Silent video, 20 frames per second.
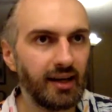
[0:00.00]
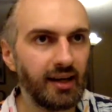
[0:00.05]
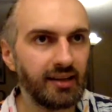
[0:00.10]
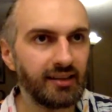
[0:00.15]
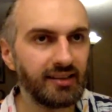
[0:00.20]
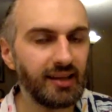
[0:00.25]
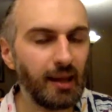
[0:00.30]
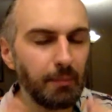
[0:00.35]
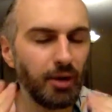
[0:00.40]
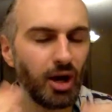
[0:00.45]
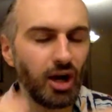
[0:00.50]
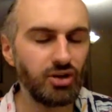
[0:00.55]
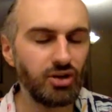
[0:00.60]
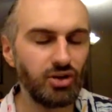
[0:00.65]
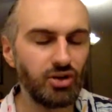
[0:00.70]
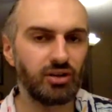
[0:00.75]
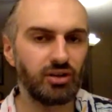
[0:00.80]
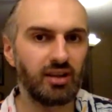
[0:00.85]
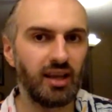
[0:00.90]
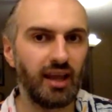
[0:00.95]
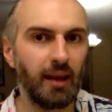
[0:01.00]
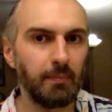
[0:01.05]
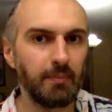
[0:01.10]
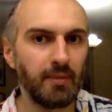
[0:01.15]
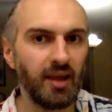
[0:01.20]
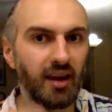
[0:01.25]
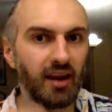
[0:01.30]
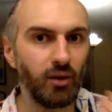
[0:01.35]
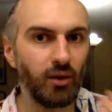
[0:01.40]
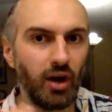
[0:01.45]
subconsciously, I'm
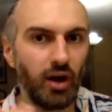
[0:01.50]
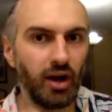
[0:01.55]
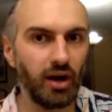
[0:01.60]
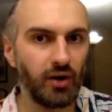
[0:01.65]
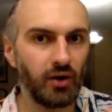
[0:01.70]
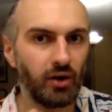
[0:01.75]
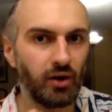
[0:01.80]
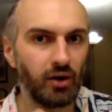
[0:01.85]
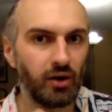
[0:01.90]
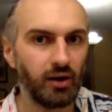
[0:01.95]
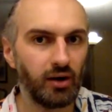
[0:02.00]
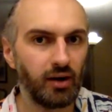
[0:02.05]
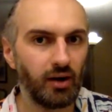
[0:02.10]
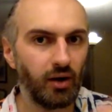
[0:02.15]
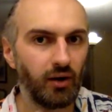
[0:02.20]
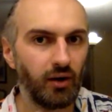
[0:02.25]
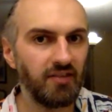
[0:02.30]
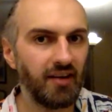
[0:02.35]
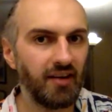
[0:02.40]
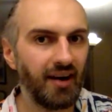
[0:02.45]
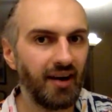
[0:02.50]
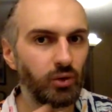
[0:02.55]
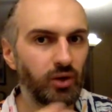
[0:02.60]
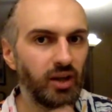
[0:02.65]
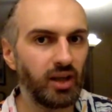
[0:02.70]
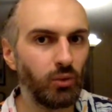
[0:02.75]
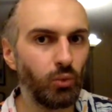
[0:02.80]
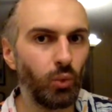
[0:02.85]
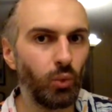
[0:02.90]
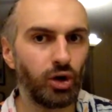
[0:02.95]
not aware of how
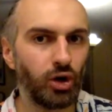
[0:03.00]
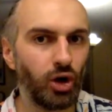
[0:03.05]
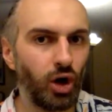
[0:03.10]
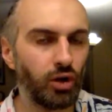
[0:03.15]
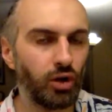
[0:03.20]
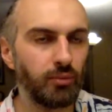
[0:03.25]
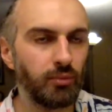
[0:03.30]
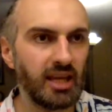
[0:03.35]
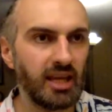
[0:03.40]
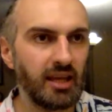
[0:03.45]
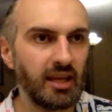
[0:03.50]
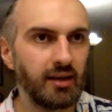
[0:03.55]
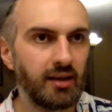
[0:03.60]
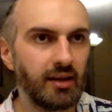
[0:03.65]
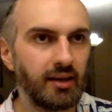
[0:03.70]
they work on me.